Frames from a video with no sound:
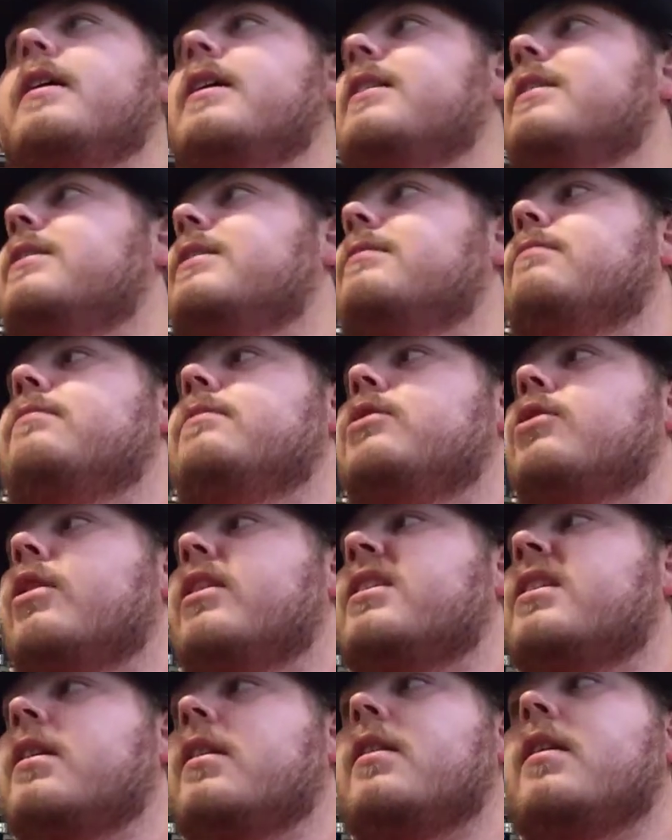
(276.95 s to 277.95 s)
He's
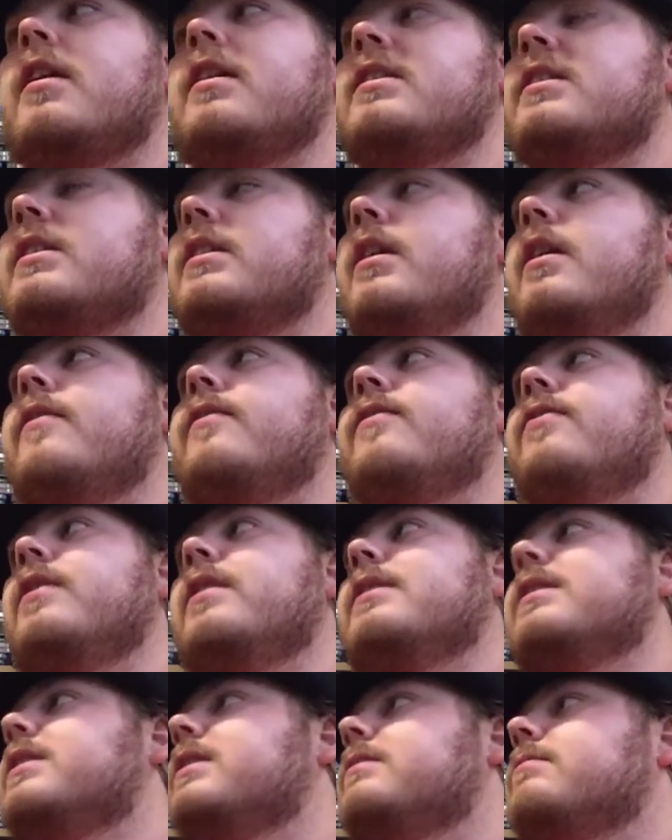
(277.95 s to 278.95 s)
directed a lot of stuff
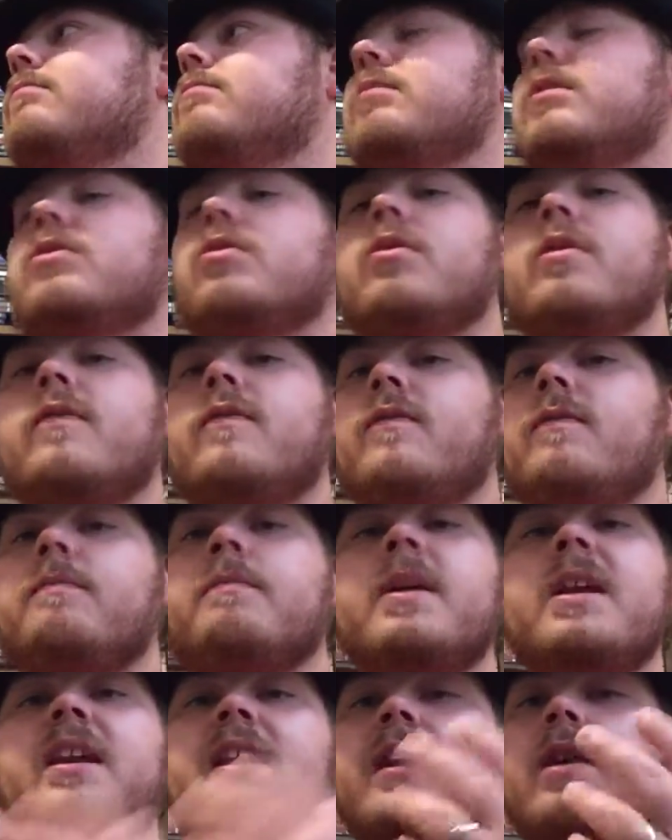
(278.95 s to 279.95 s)
that's sort of
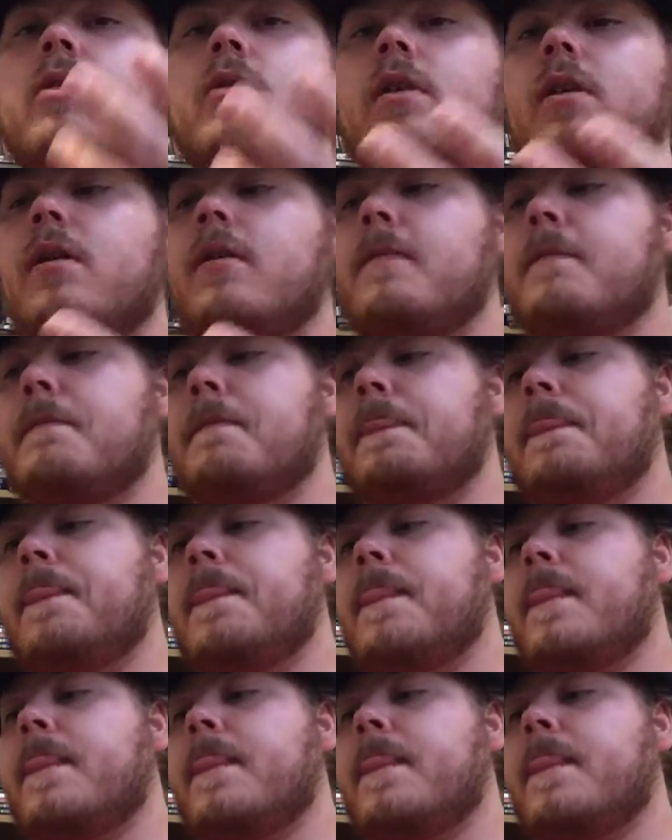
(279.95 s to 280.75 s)
mediocre,